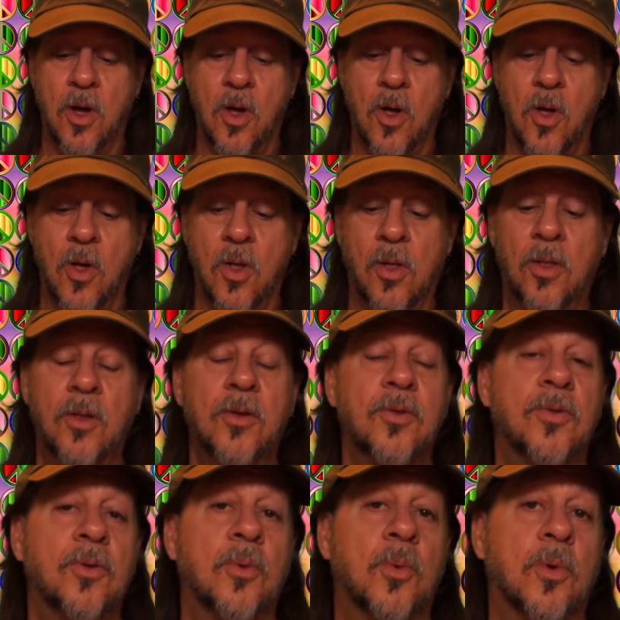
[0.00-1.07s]
all
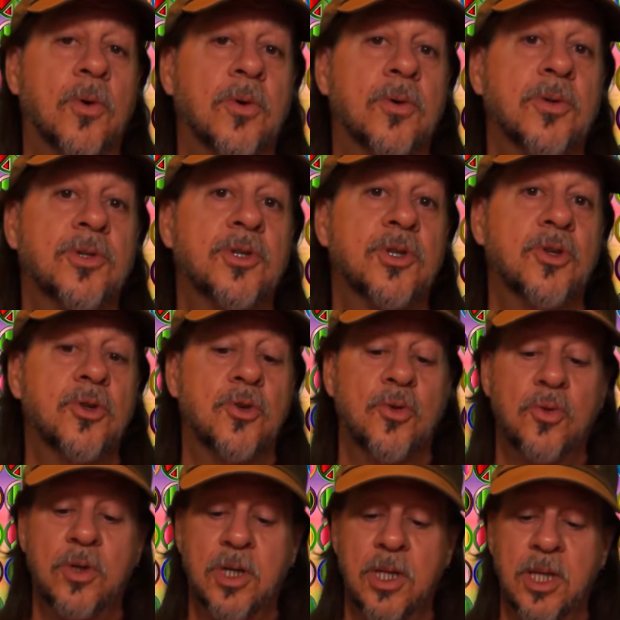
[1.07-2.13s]
the world's
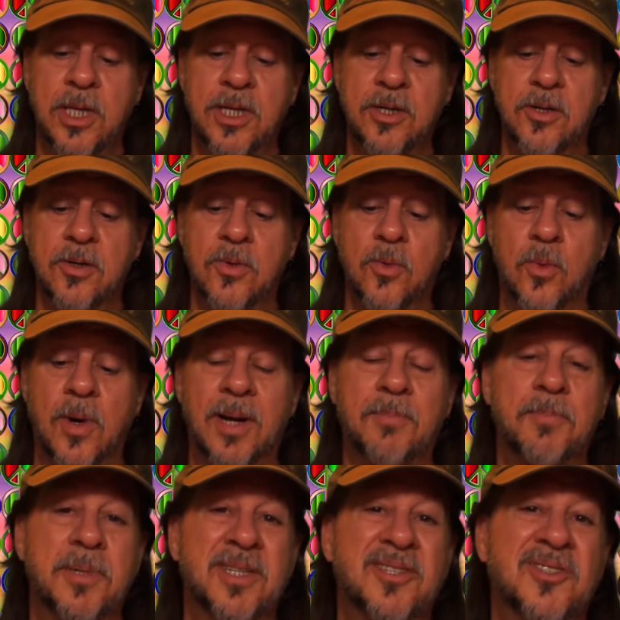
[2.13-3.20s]
nuclear
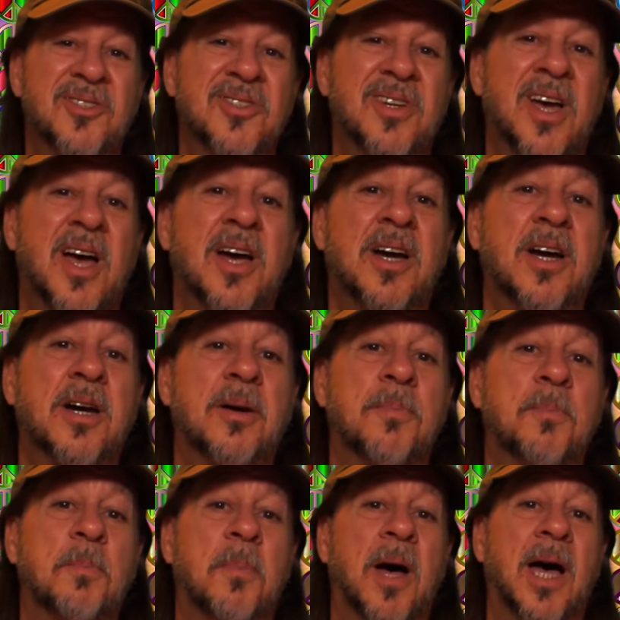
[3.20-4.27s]
weapons
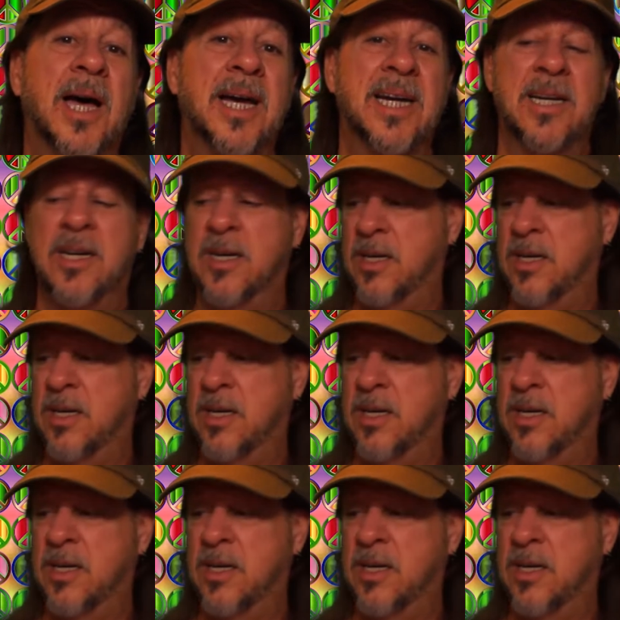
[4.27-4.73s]
combined.